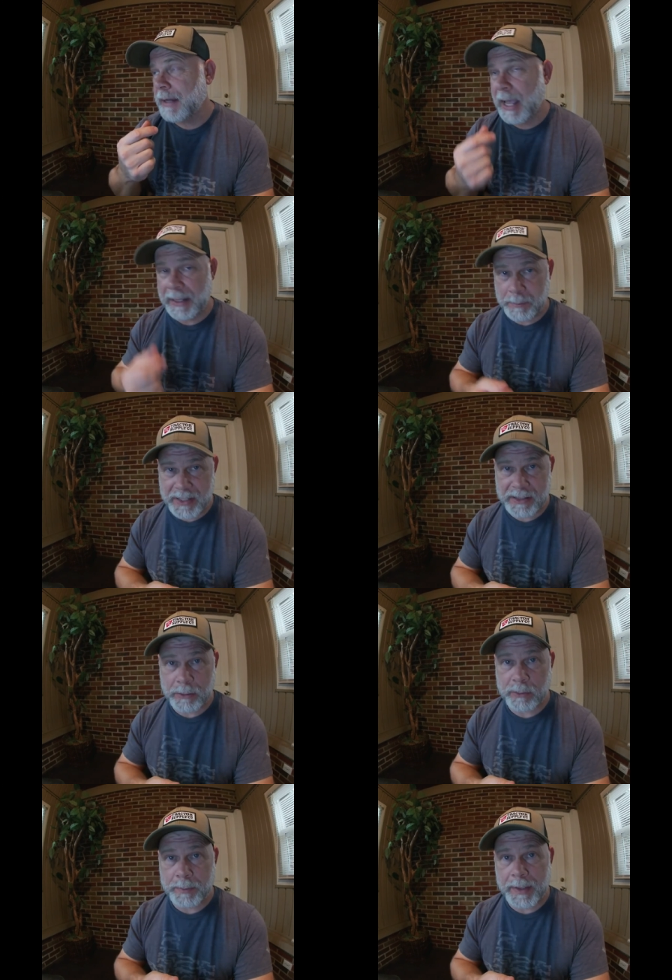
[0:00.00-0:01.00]
I miss
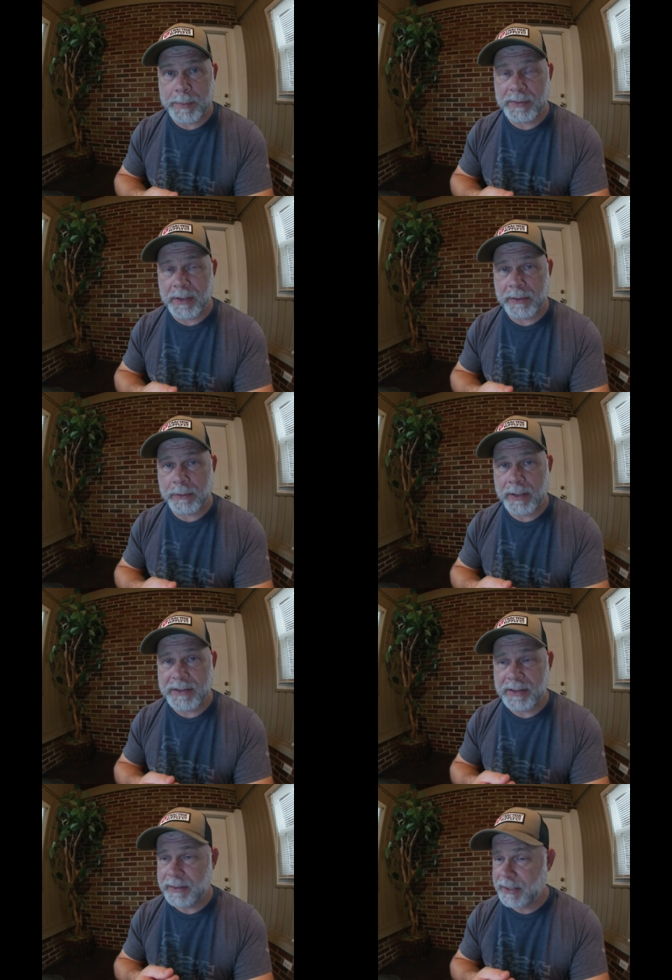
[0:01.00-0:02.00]
those babies like
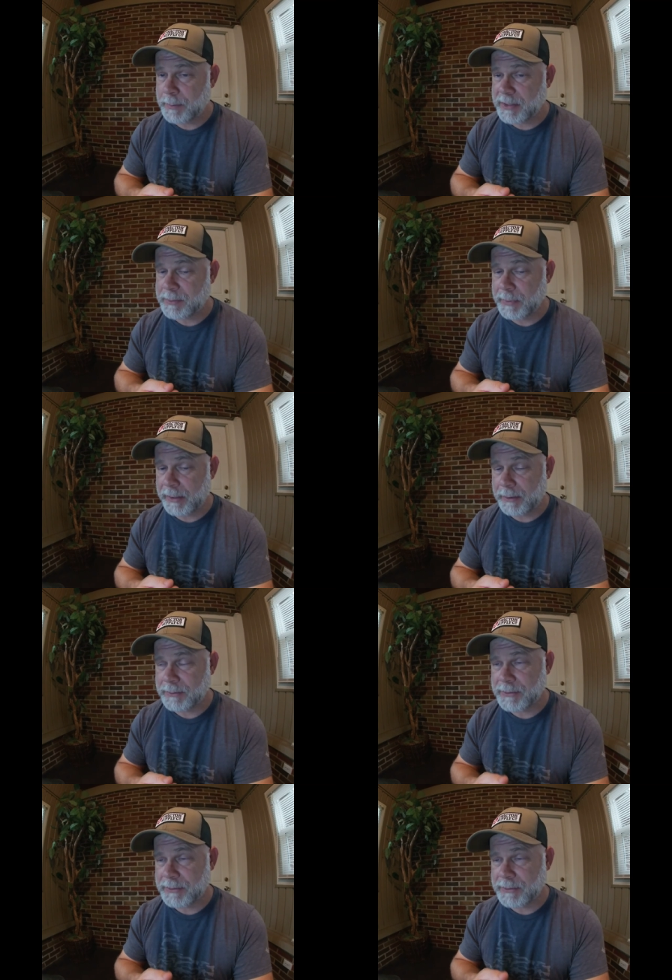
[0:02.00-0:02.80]
crazy, and they miss me.